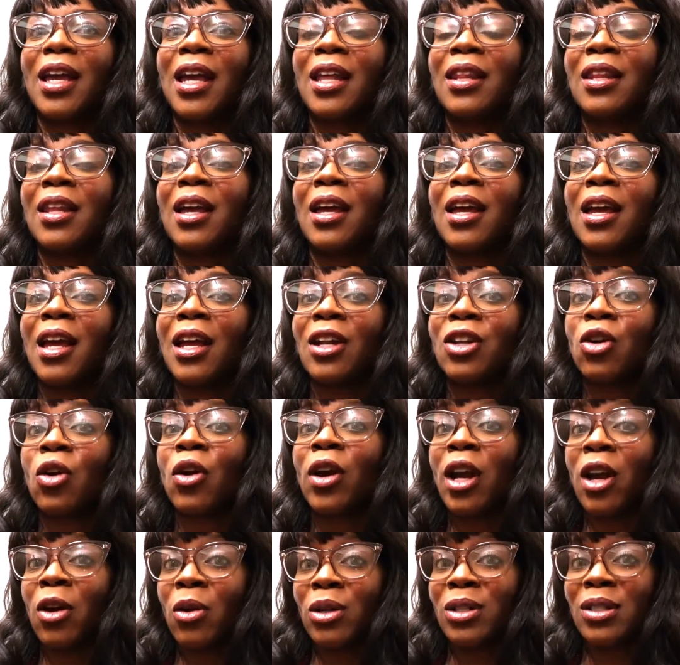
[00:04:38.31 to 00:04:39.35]
in your
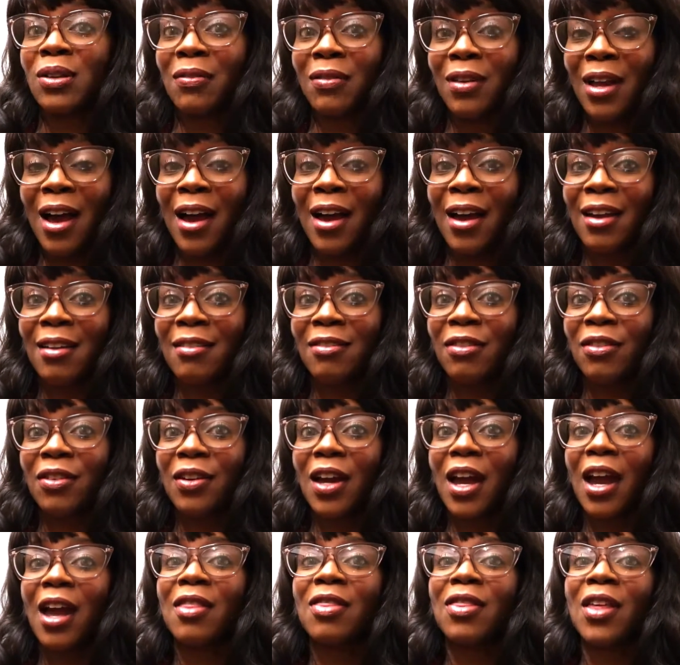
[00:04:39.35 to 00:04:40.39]
areas of life,
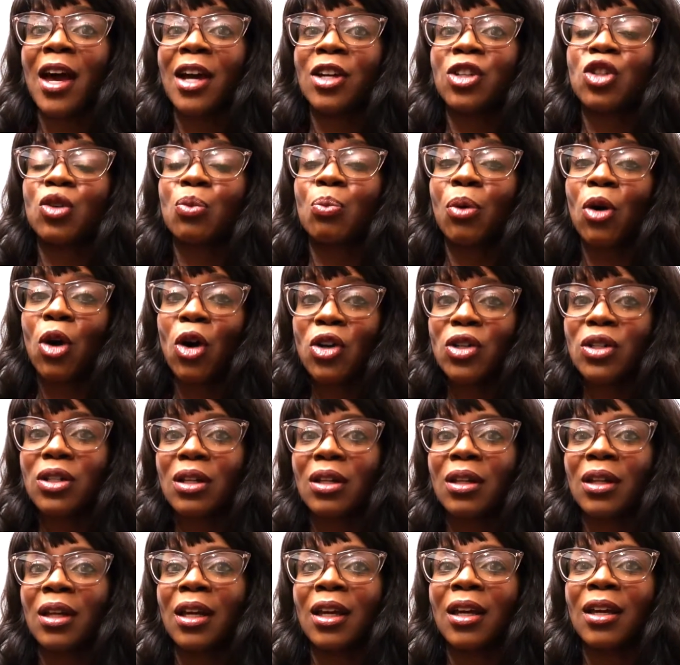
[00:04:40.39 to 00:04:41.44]
and that you
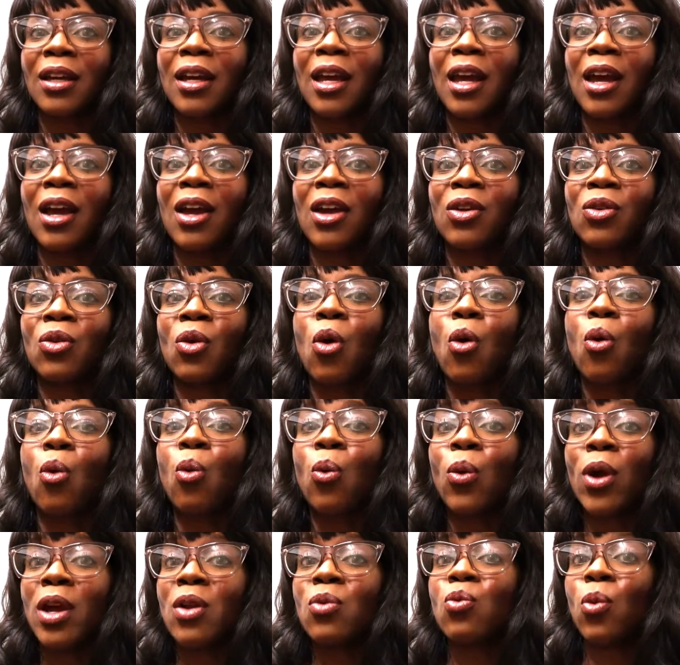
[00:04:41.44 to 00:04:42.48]
personally can
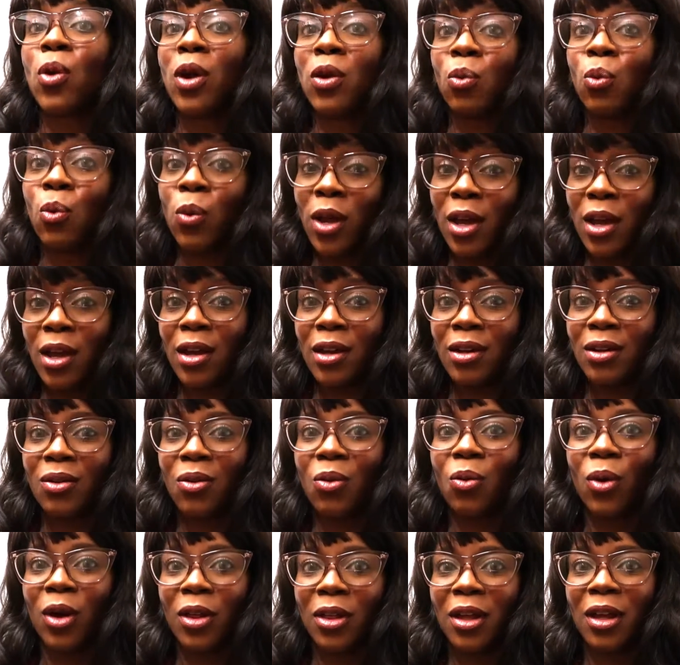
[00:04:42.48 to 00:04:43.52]

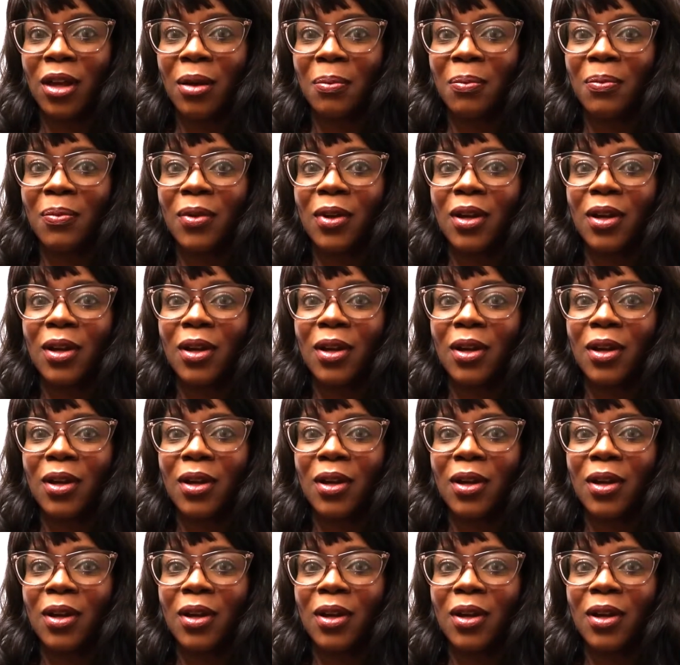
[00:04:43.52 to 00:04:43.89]
win-win-win with him.